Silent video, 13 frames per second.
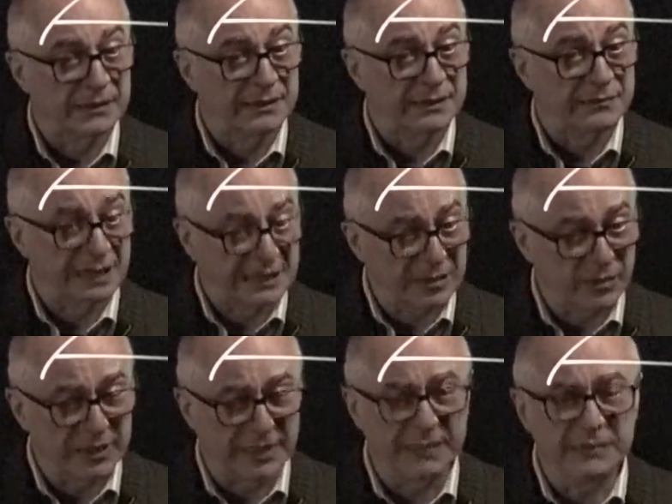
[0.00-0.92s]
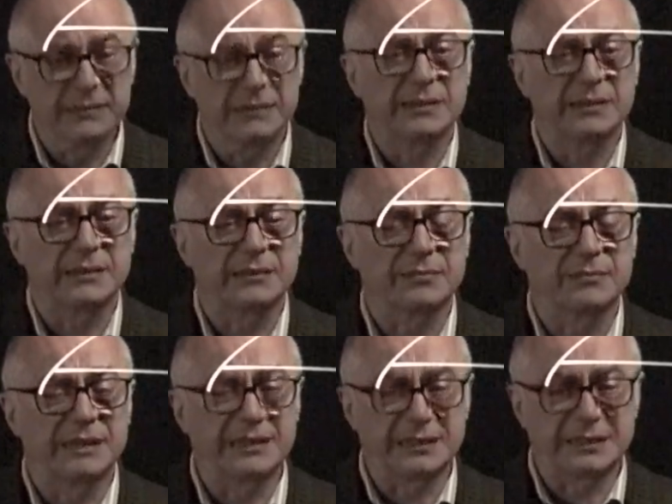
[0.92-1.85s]
By the way,
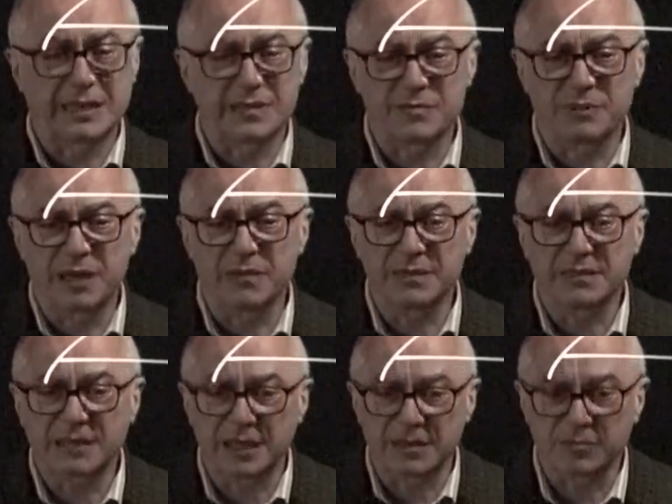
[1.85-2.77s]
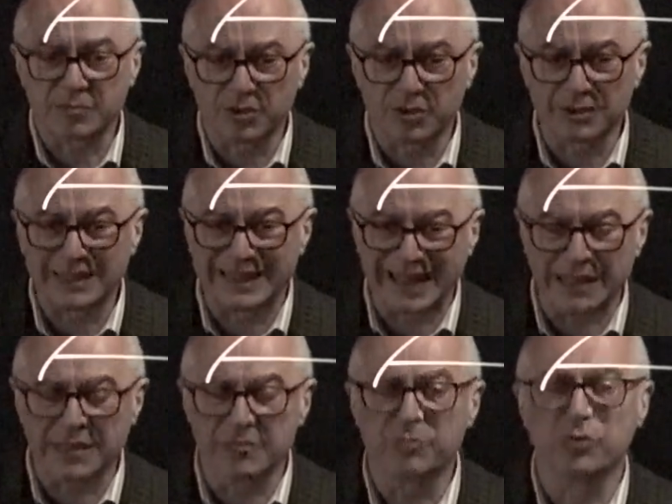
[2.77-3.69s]
many times babies are born
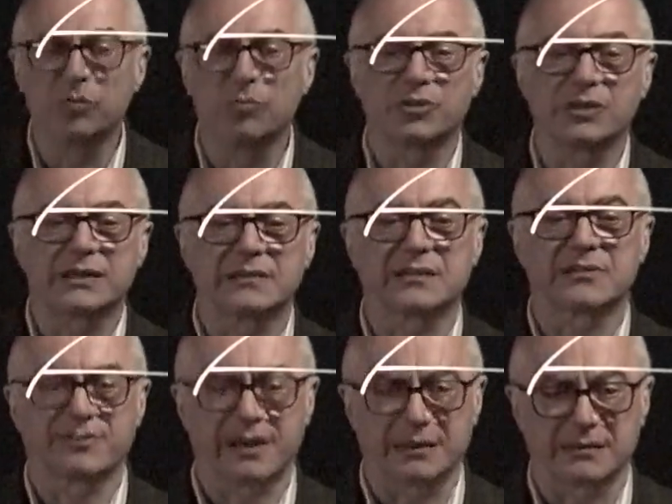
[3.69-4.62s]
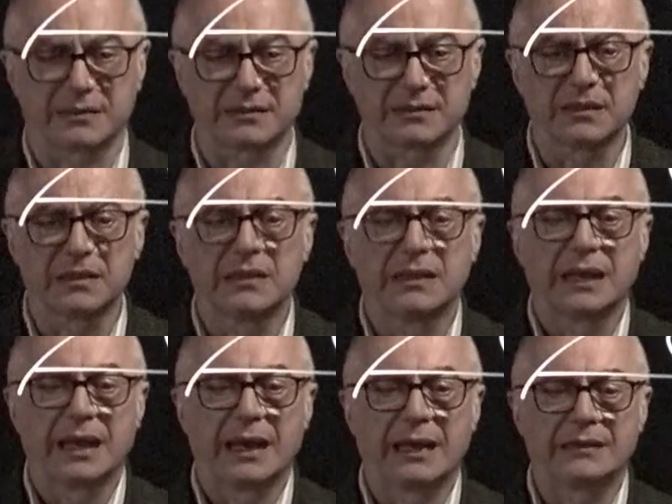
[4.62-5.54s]
lacking pulmonary surfactant,
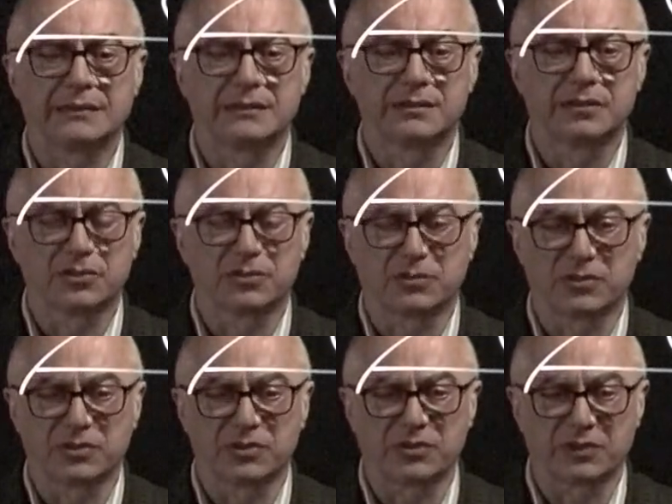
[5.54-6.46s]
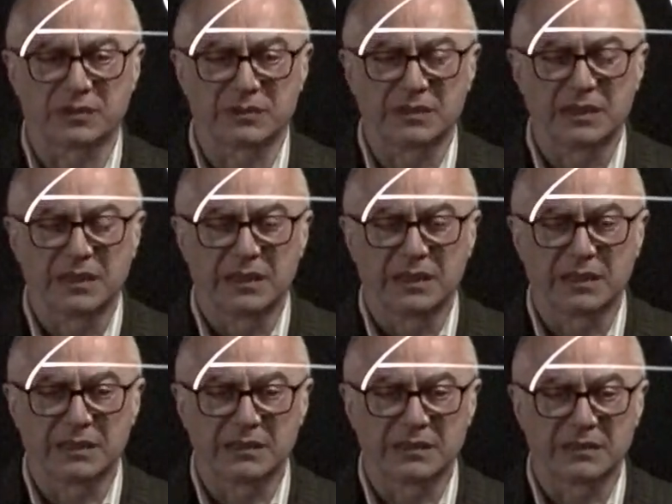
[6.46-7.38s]
and doctors
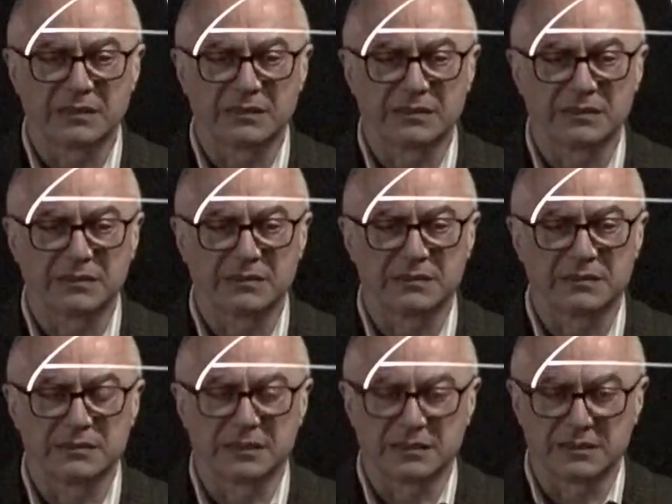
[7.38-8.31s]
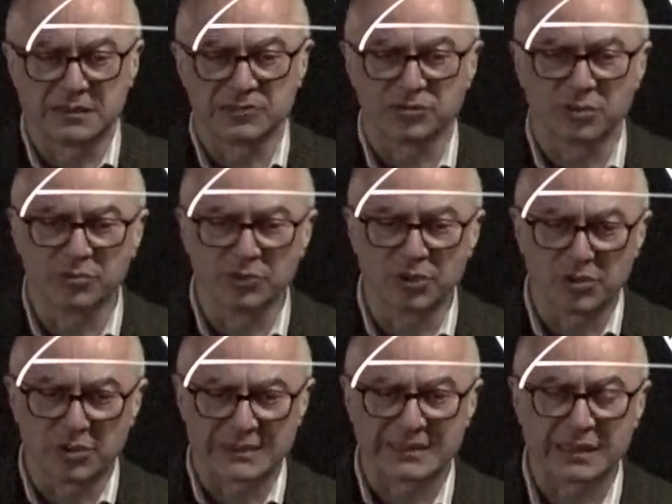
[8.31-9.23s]
in the room know
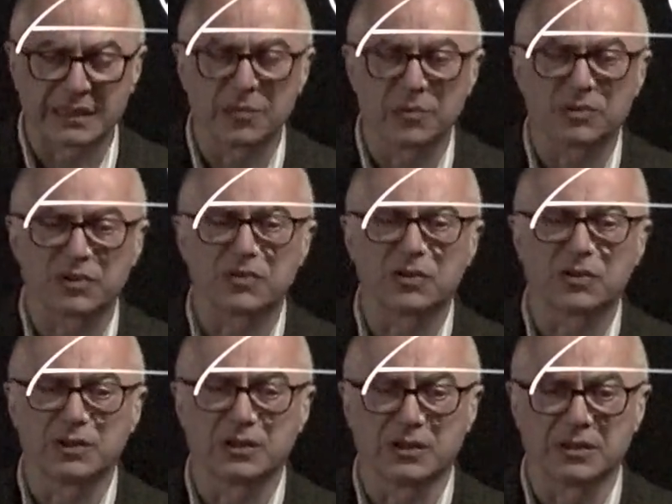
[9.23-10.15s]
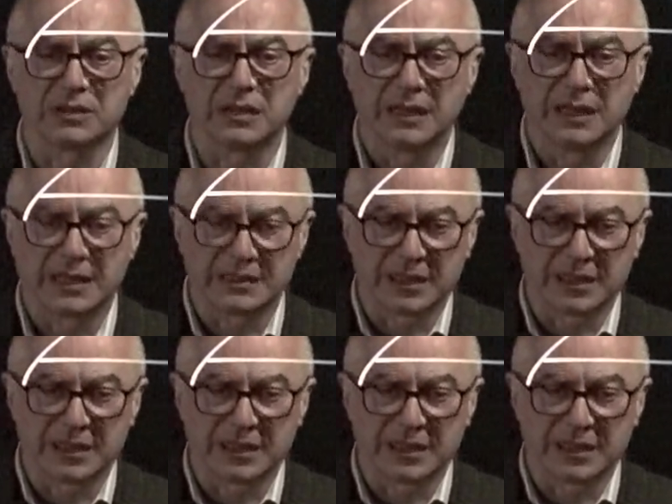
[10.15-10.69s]
exactly what is going on, and they